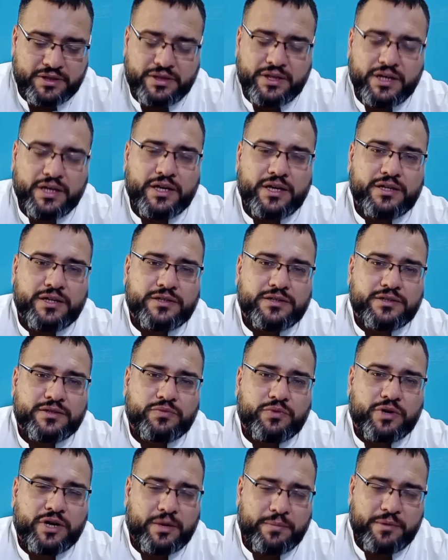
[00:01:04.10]
the thing is,
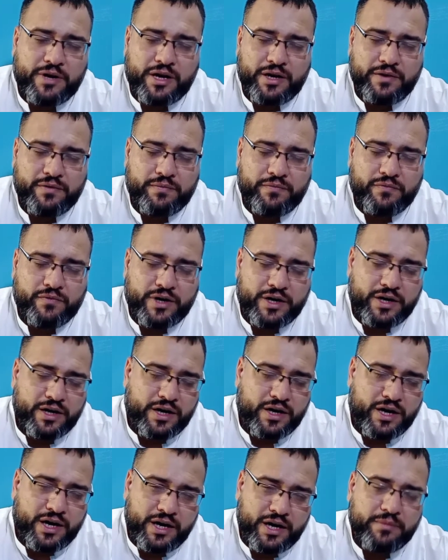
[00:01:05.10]
what
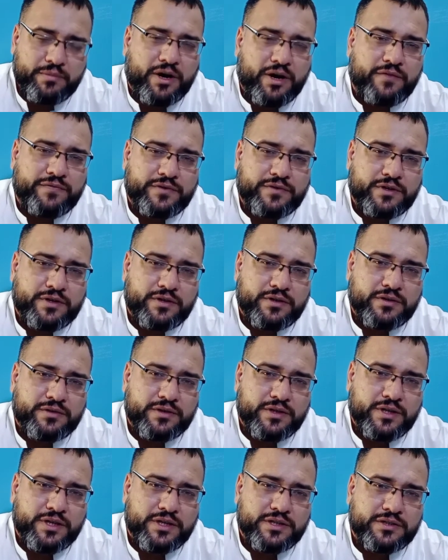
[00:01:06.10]
I am after
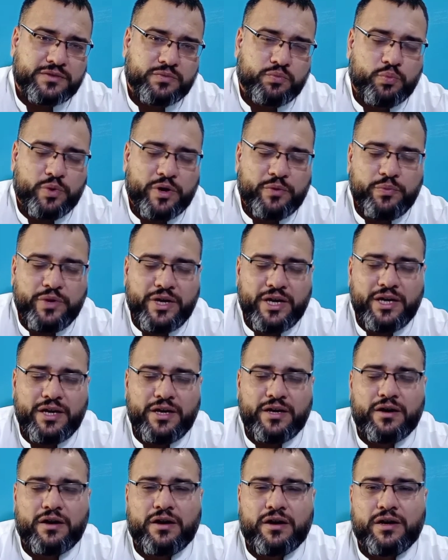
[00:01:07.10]
is when
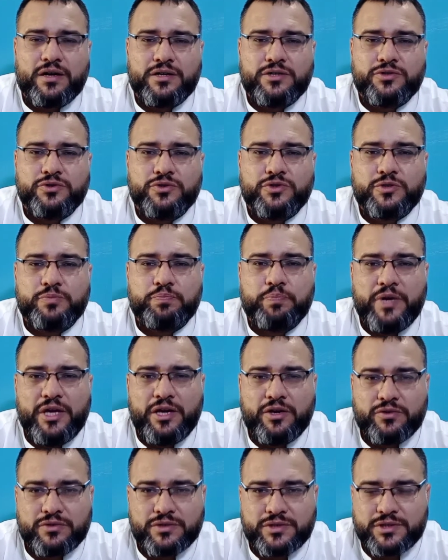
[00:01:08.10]
we are to
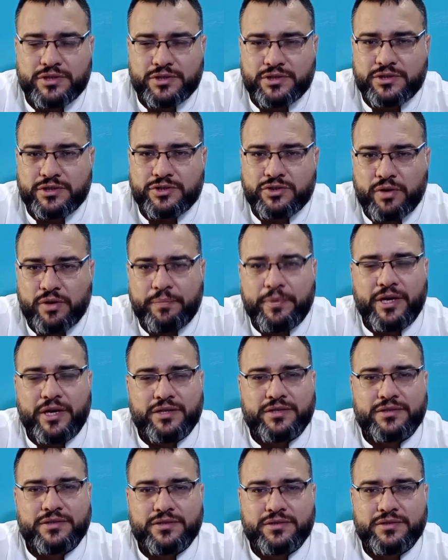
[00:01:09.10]
speak on certain
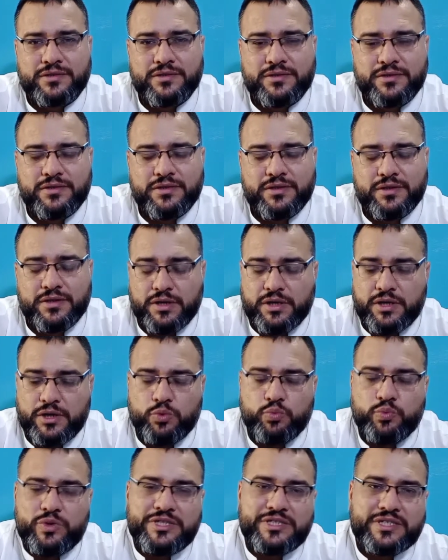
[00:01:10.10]
topics,
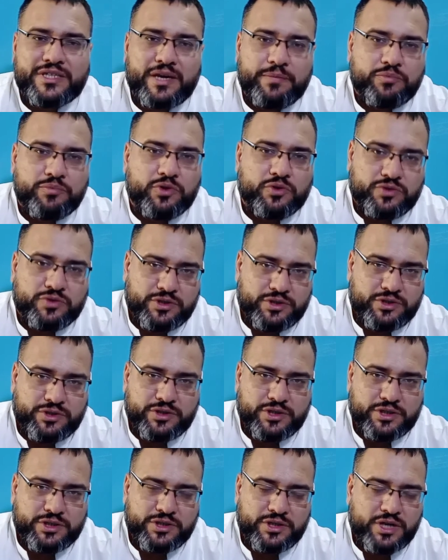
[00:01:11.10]
we skip those
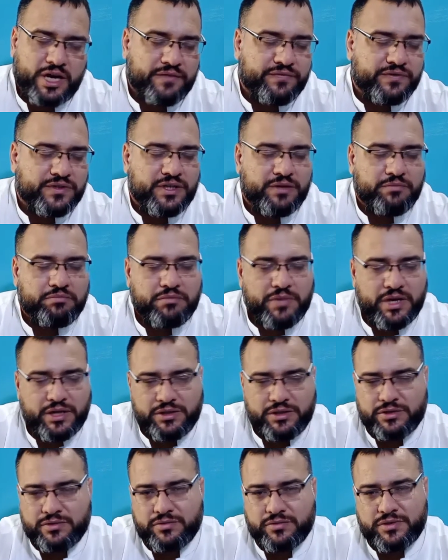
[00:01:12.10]
introductions. I've seen many
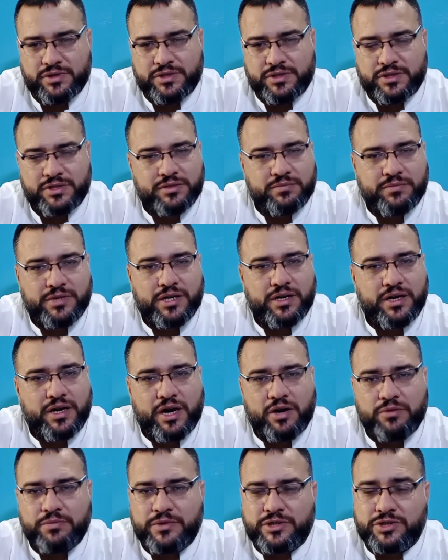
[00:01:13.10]
students, doesn't matter
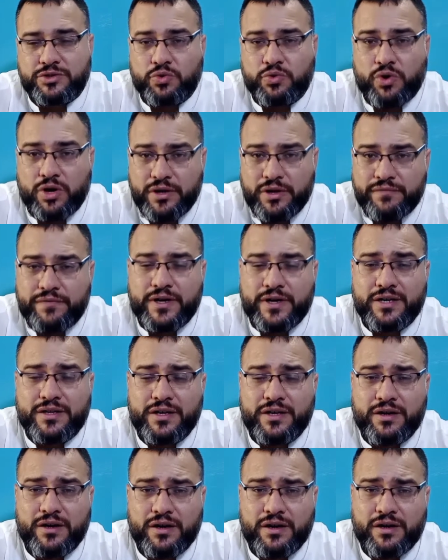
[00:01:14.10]
how much qualified
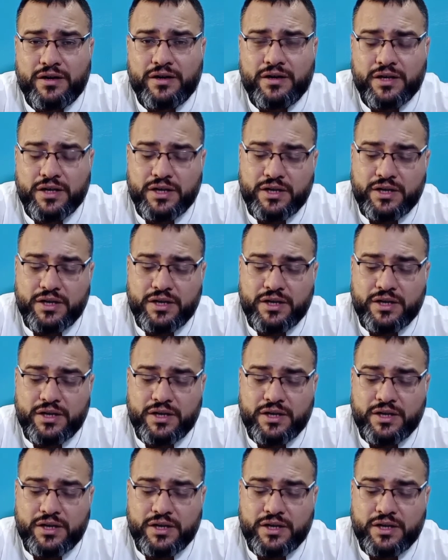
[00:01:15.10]
they are,